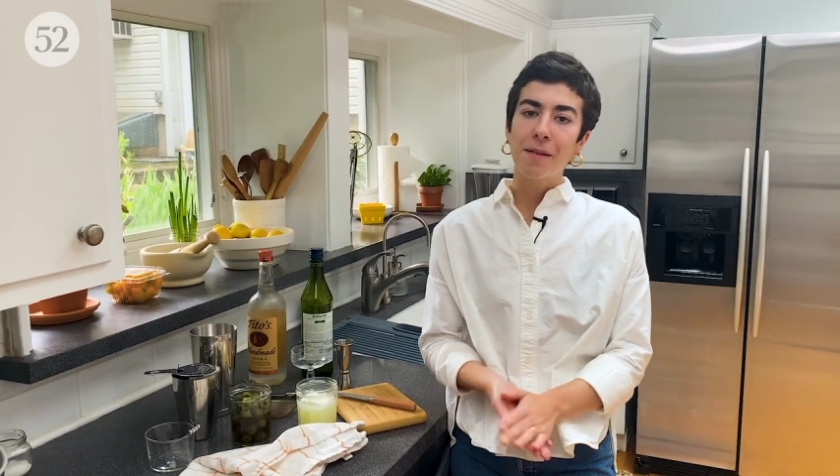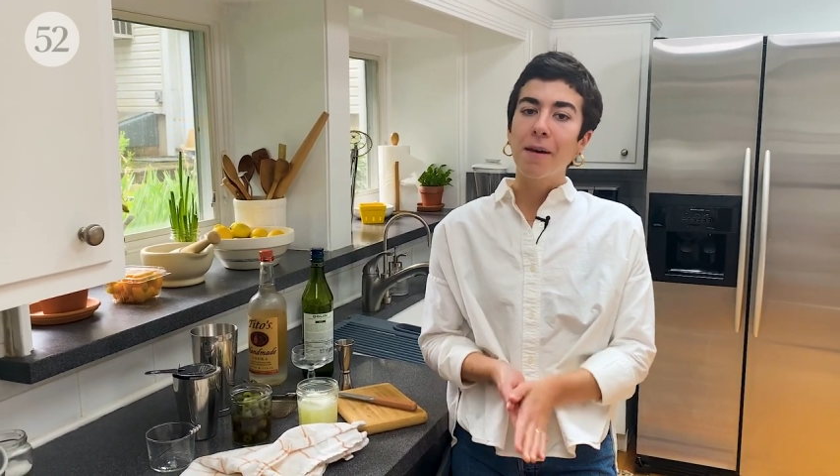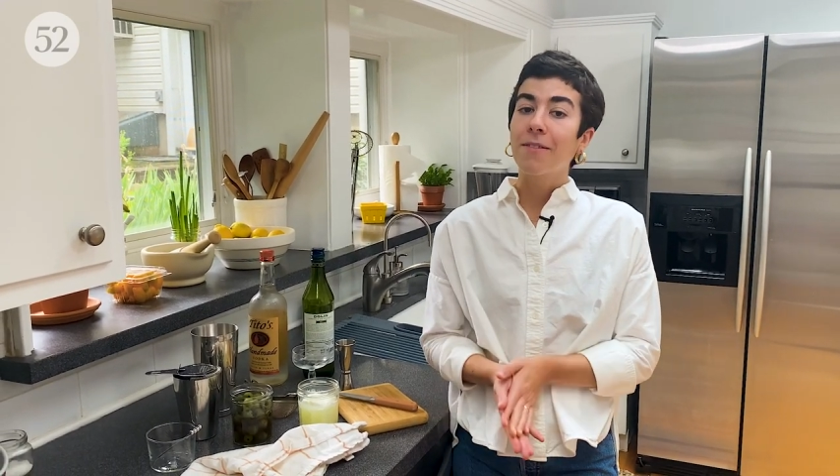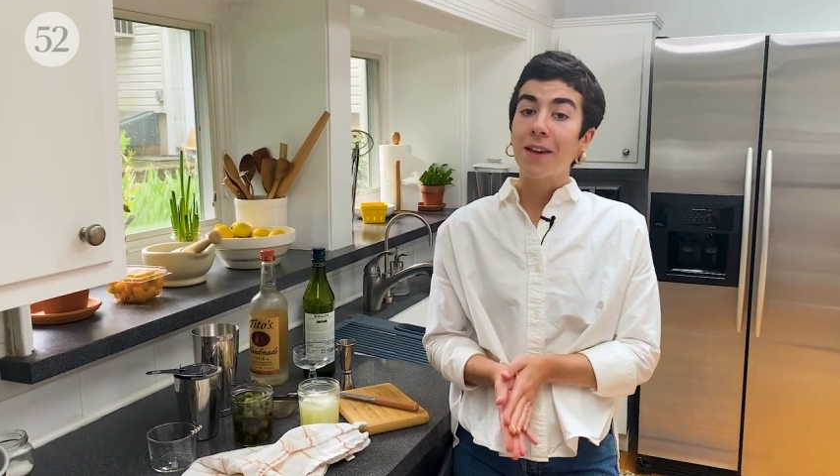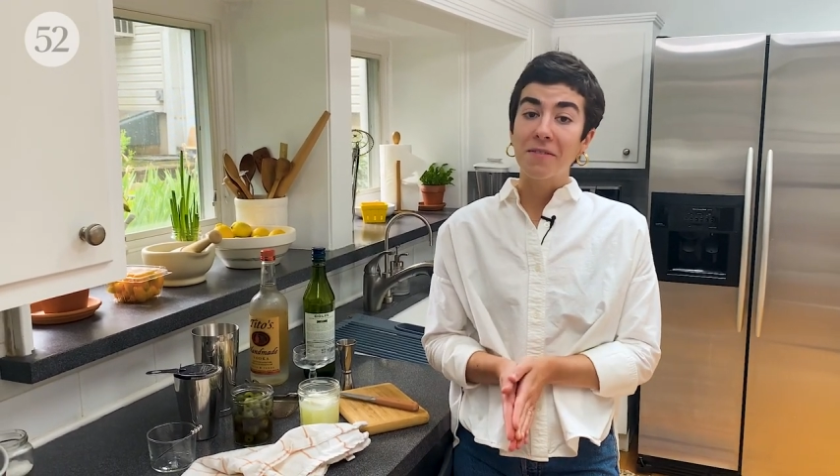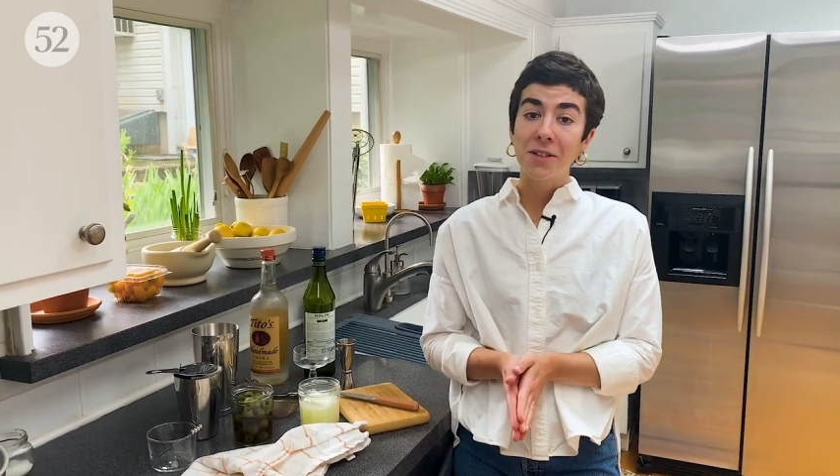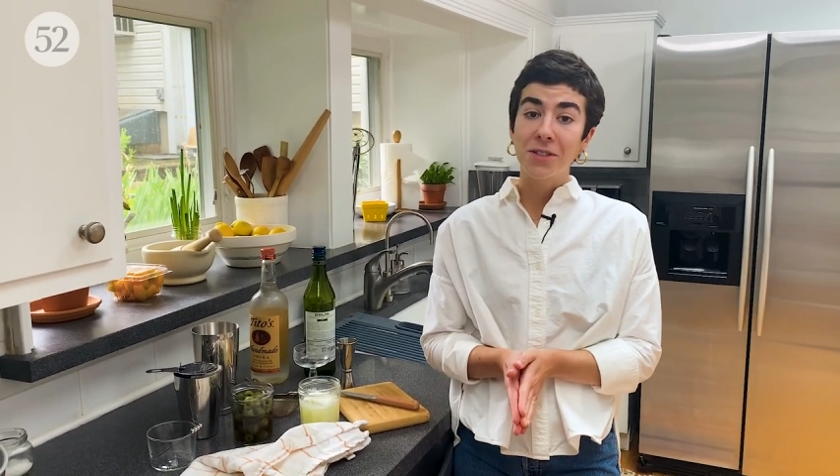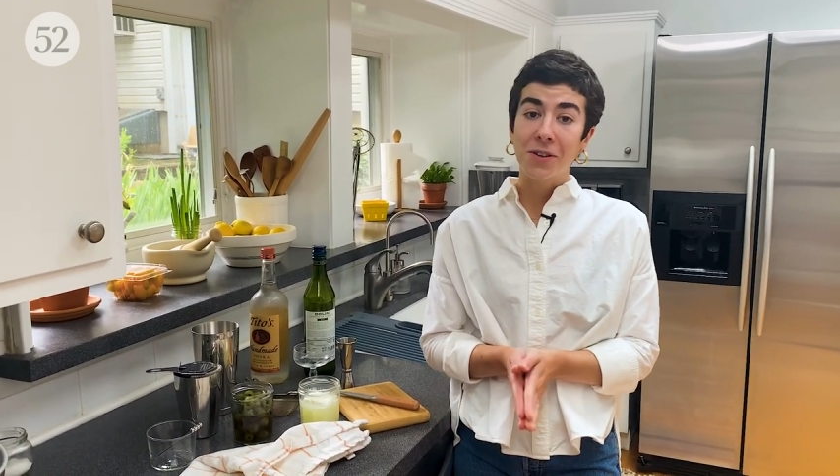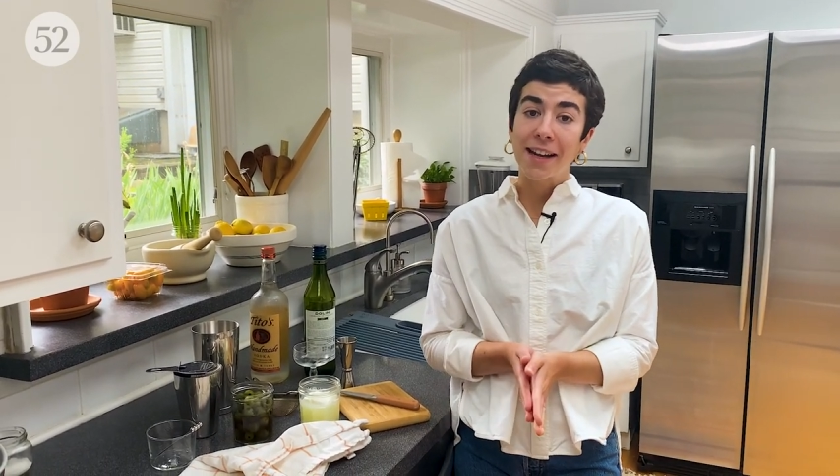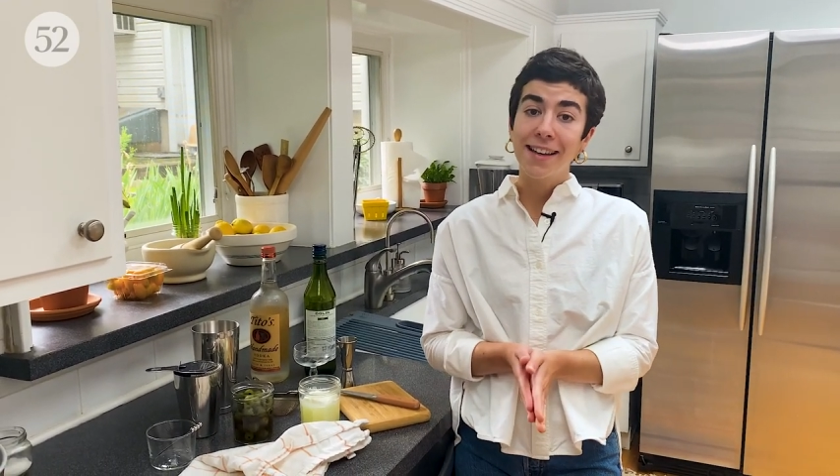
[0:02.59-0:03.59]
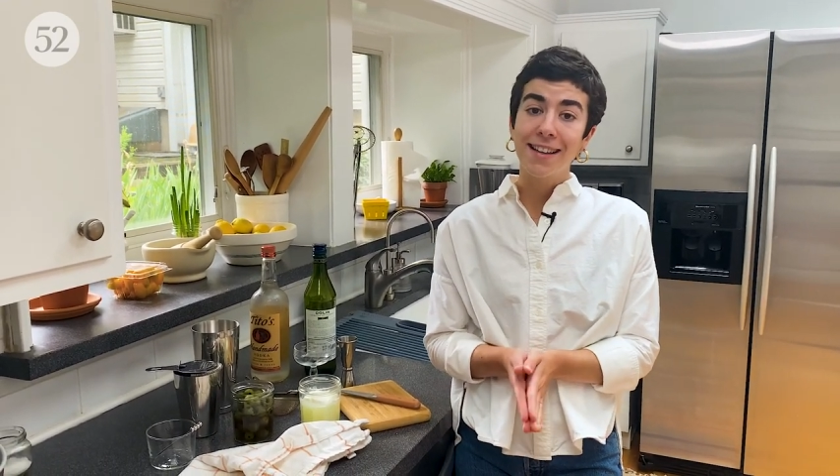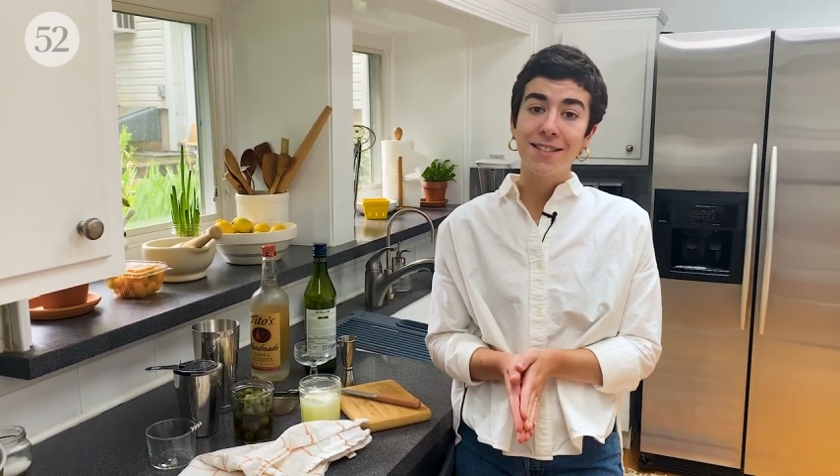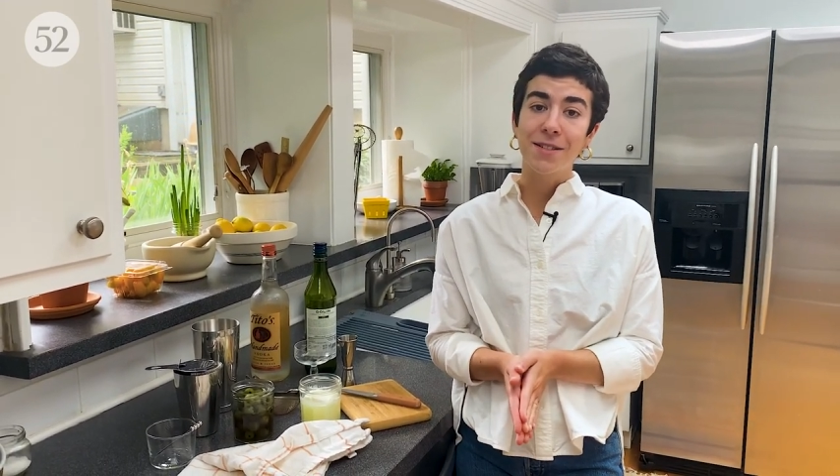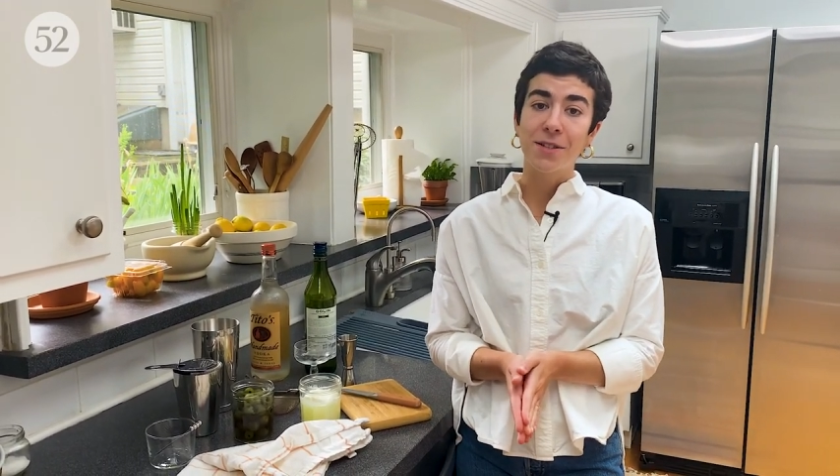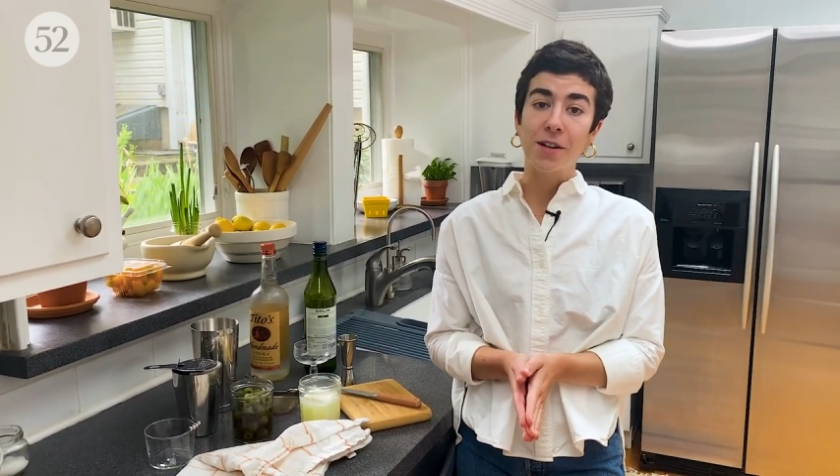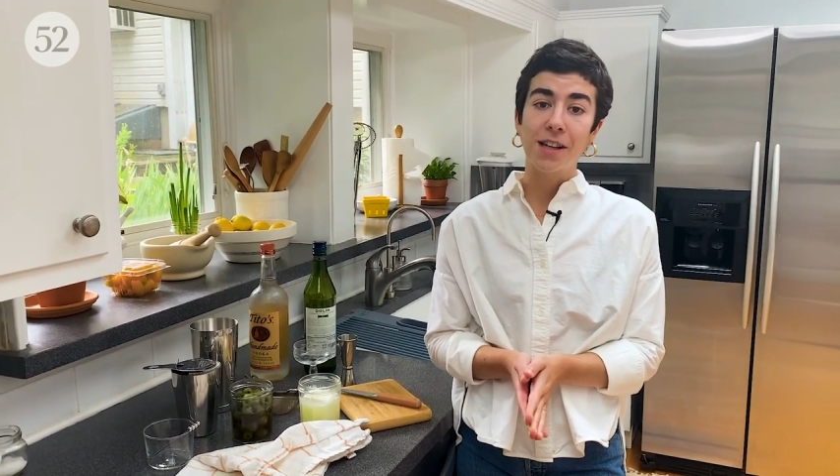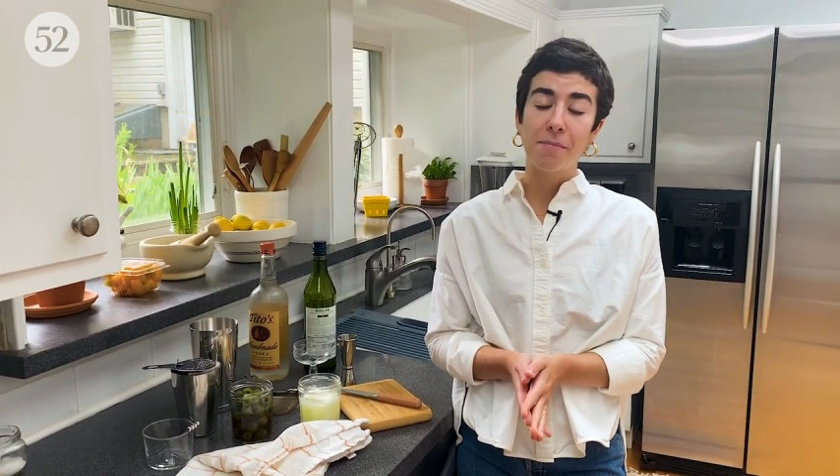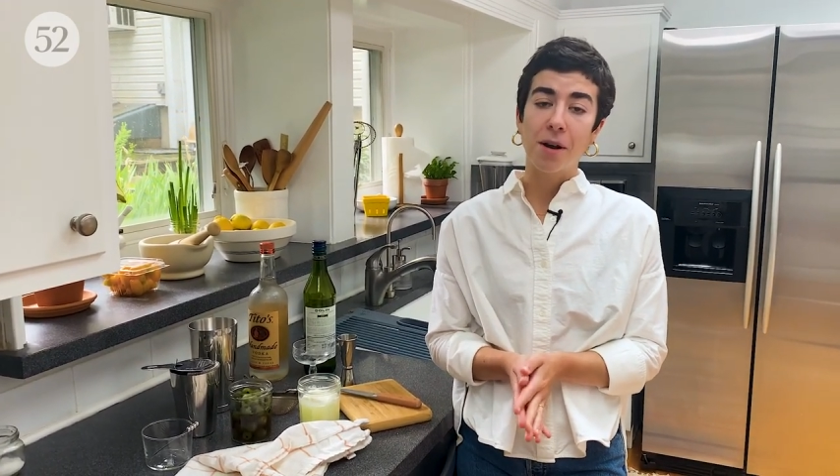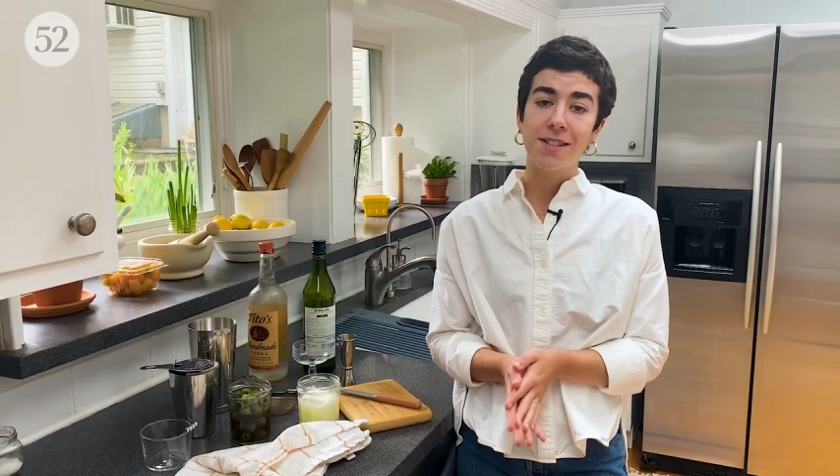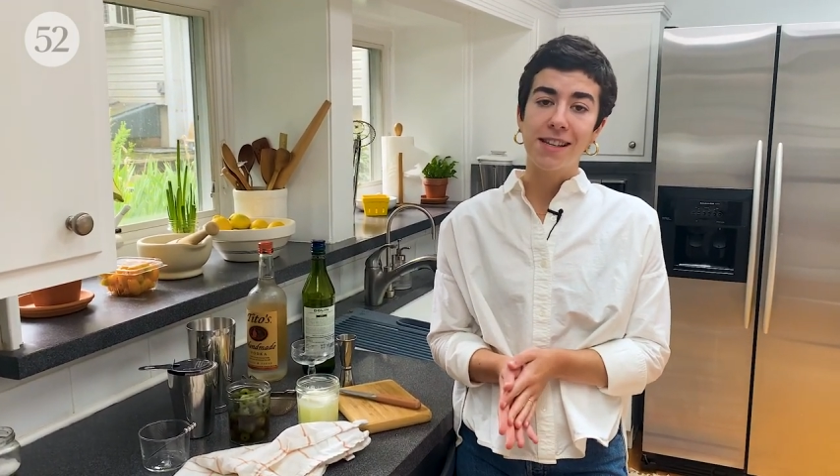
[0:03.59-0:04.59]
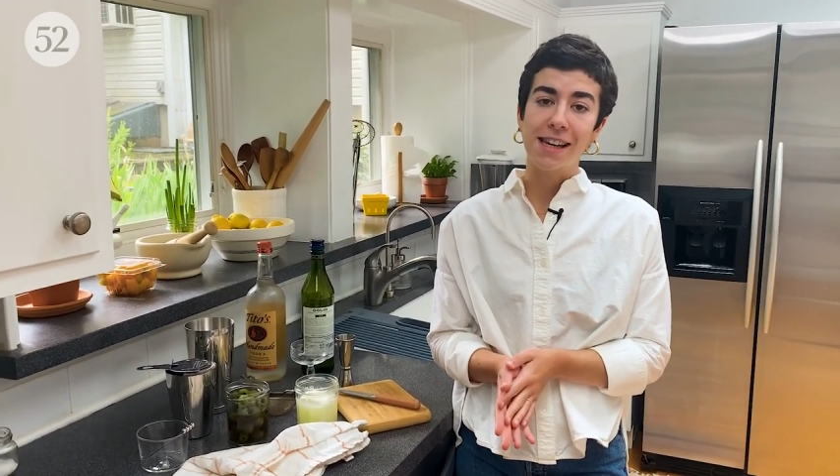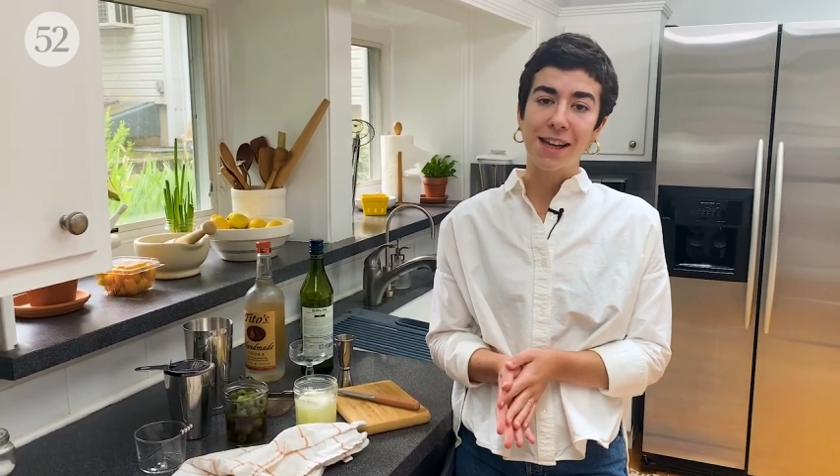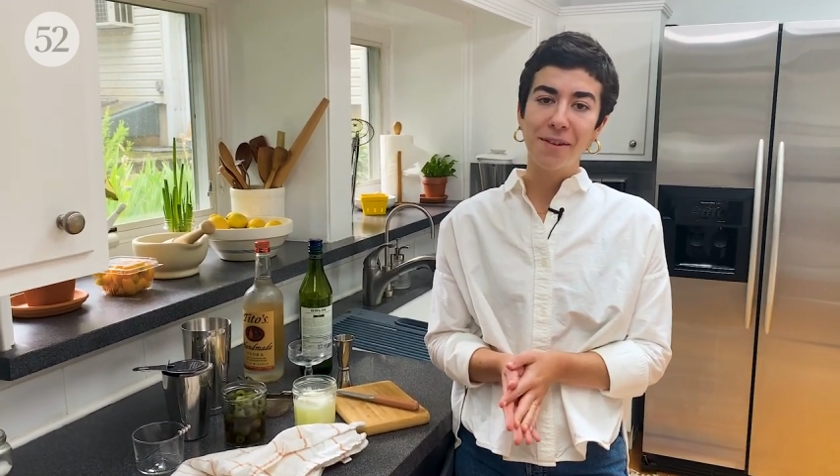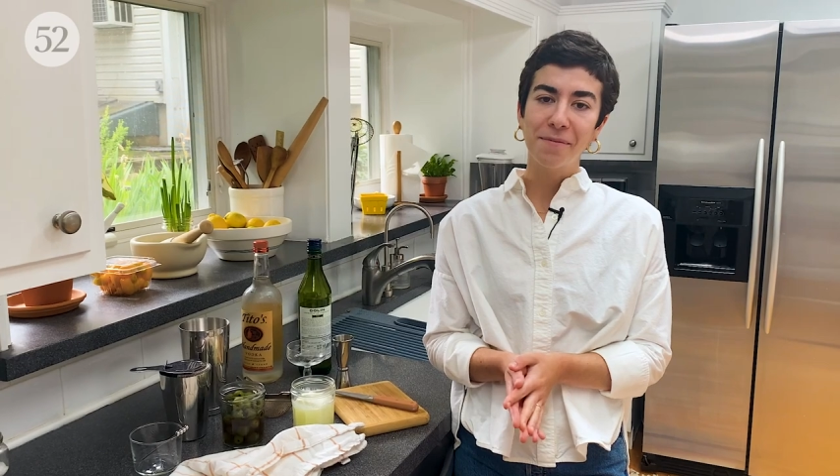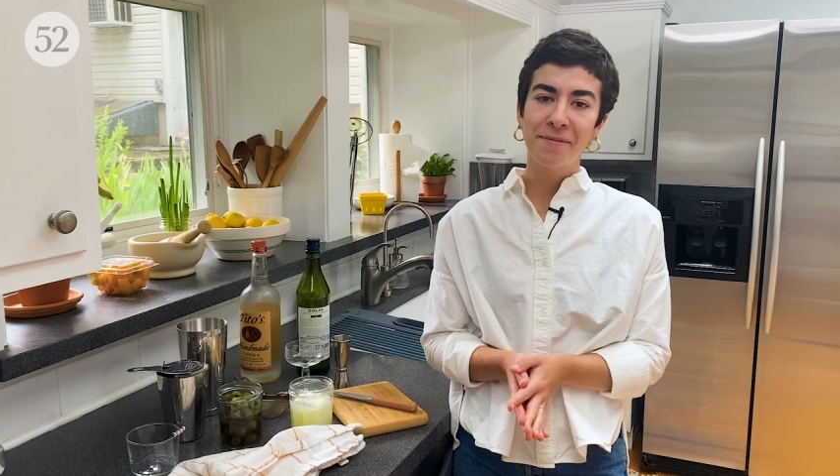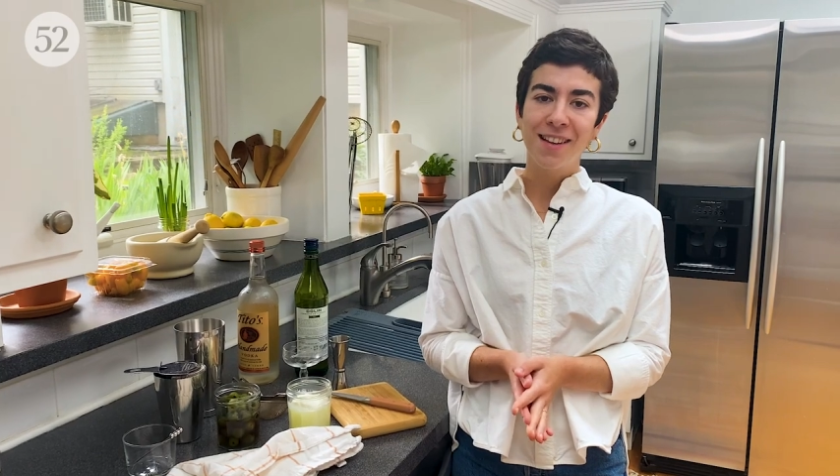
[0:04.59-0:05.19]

that my favorite drink is a dirty martini.